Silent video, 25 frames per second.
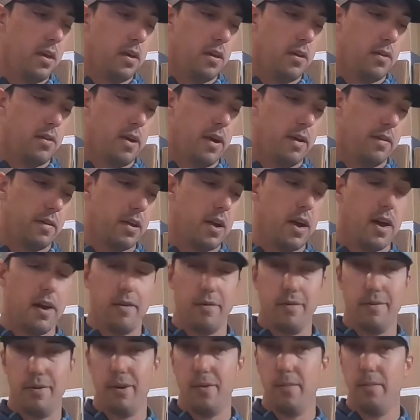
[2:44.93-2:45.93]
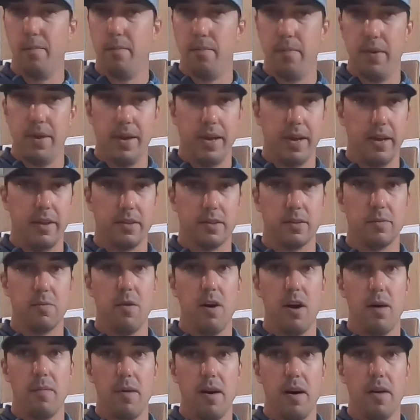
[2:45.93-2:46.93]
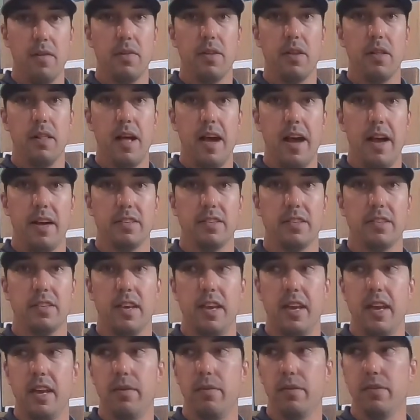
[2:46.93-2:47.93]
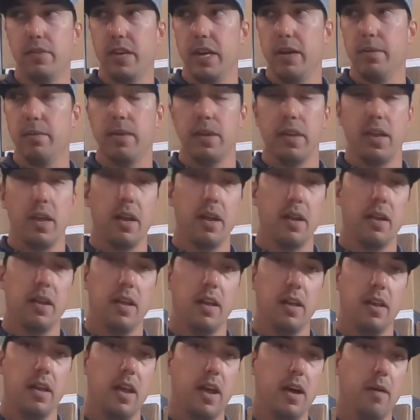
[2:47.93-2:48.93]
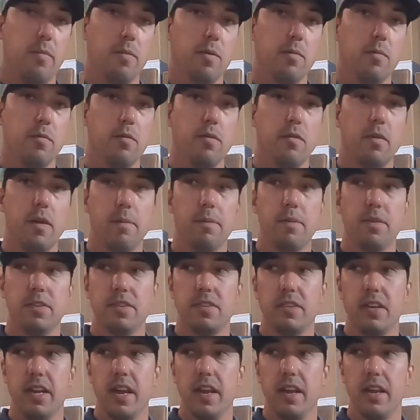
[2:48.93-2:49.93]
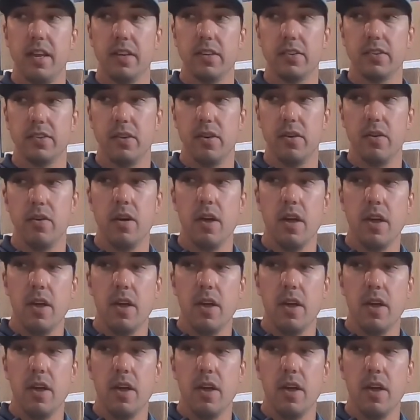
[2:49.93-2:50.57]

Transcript: I caught a real big smallmouth the last day and was able to get it in, help me move up the standings. So